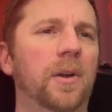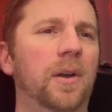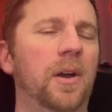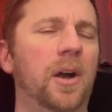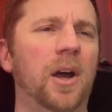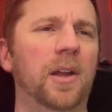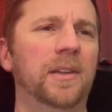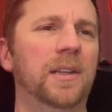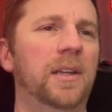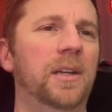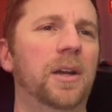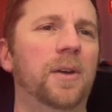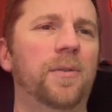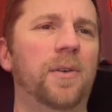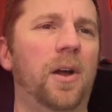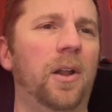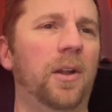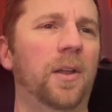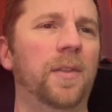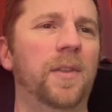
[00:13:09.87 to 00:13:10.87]
Oddly enough,
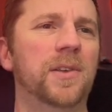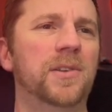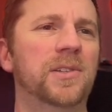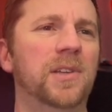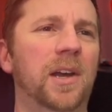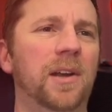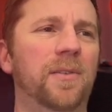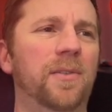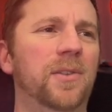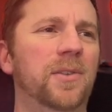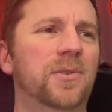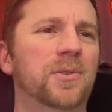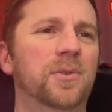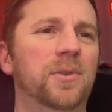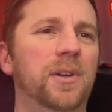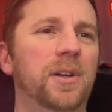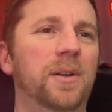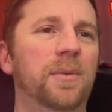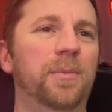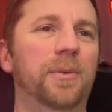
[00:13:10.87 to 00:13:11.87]
all on this side of the screen,